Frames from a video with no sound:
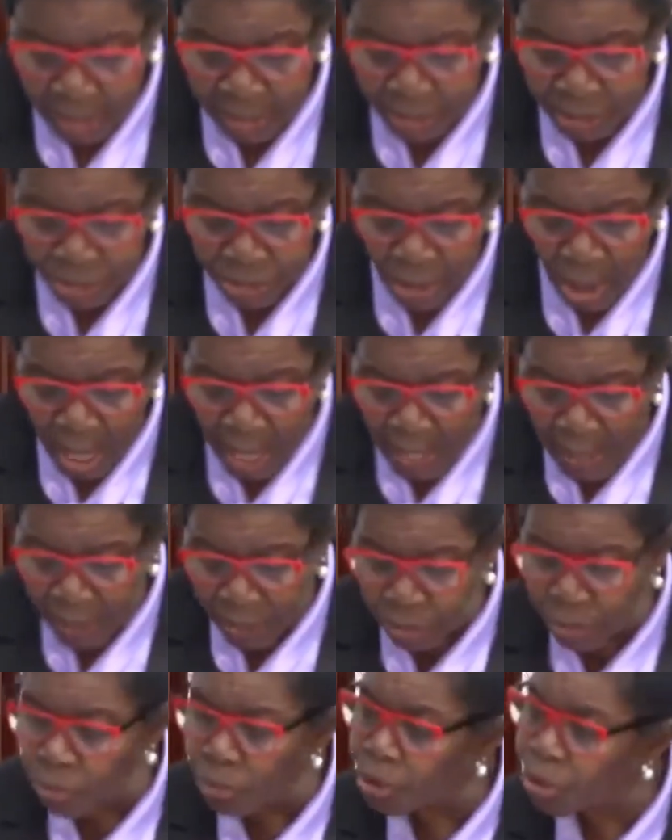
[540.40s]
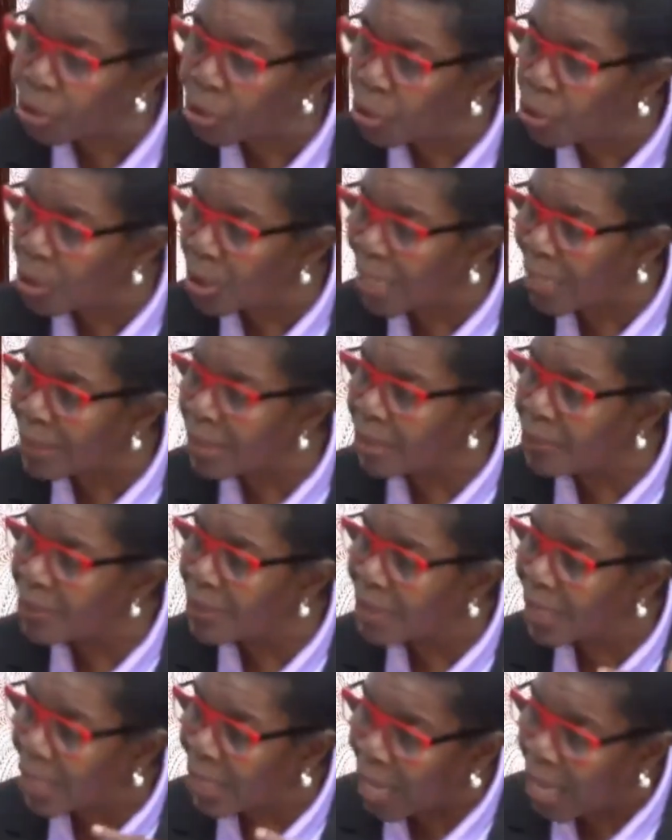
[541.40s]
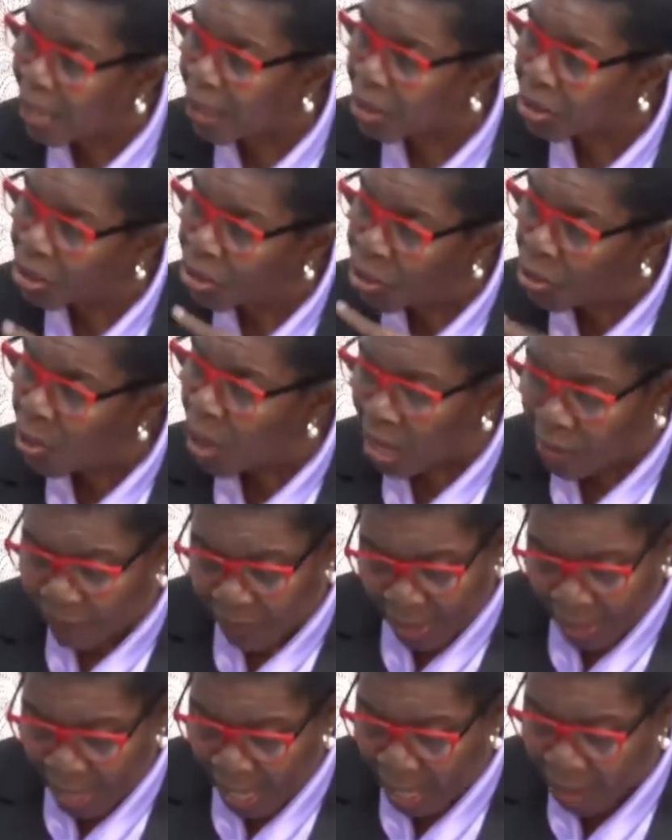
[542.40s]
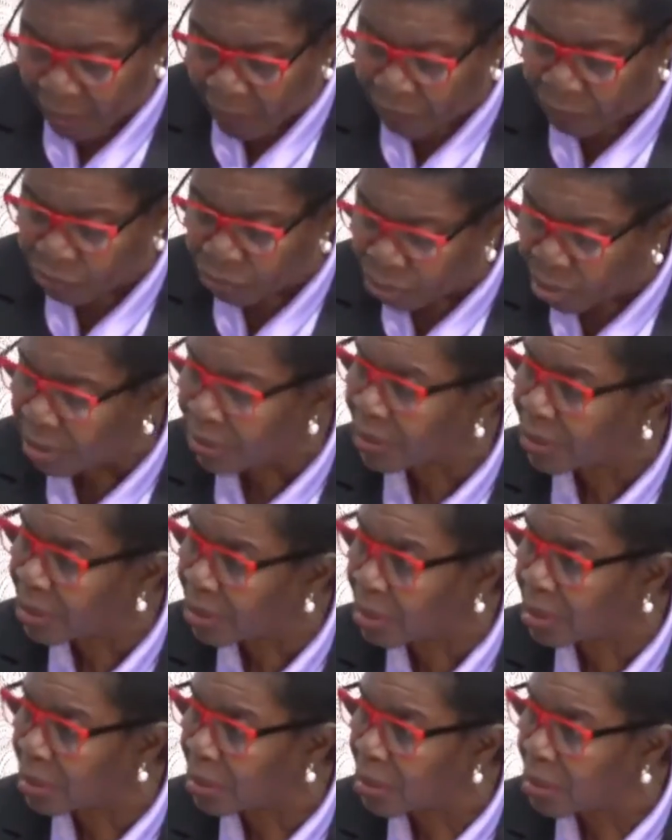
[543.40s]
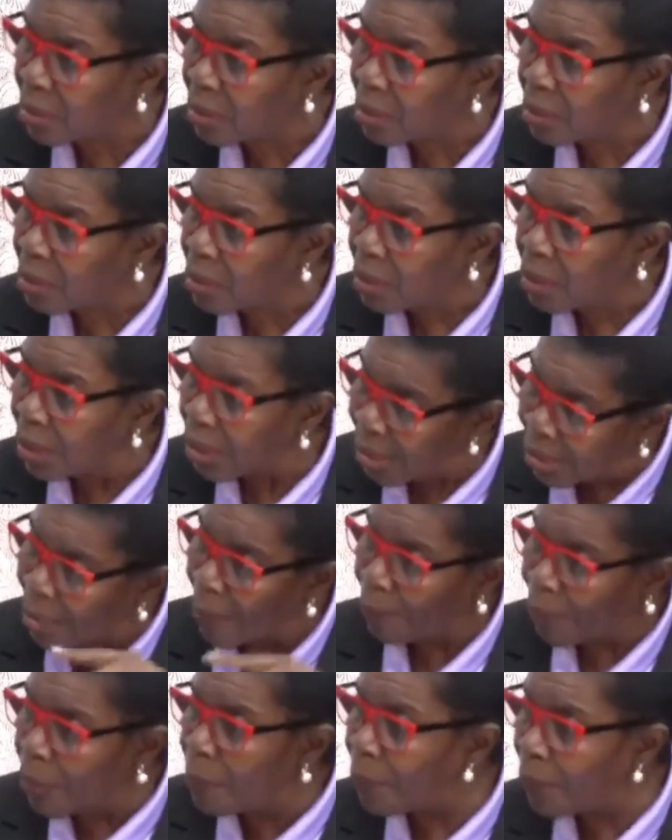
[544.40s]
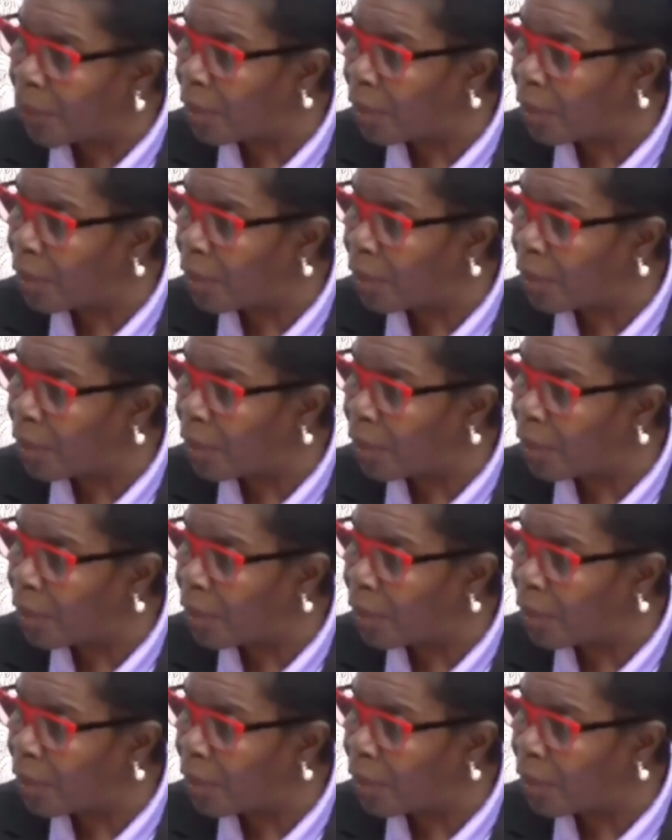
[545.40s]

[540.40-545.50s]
trying to show that there is a lack, you have a lack of trust in the people of